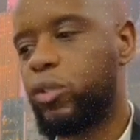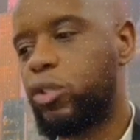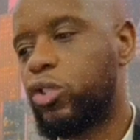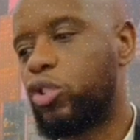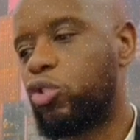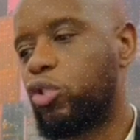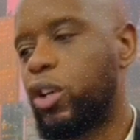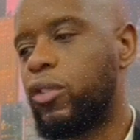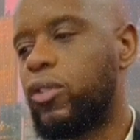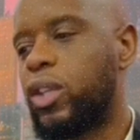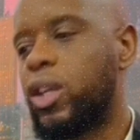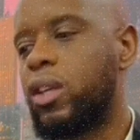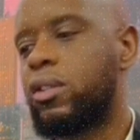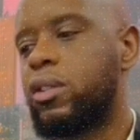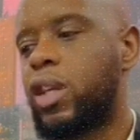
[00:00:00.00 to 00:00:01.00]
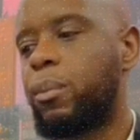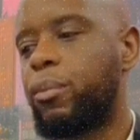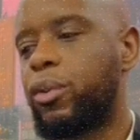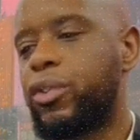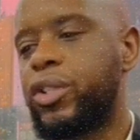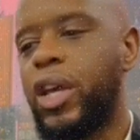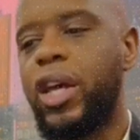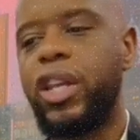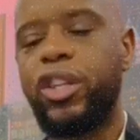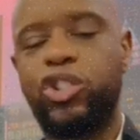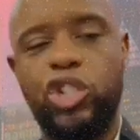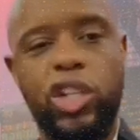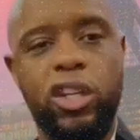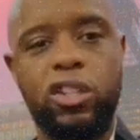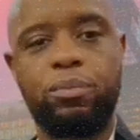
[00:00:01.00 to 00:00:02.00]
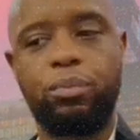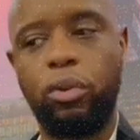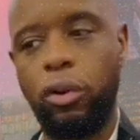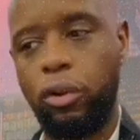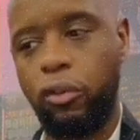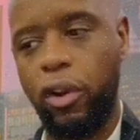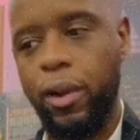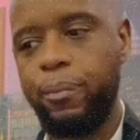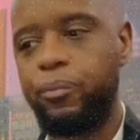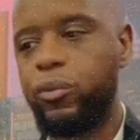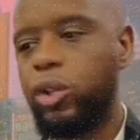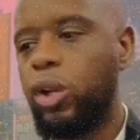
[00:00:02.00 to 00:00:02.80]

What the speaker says: to join the Somos Energías program,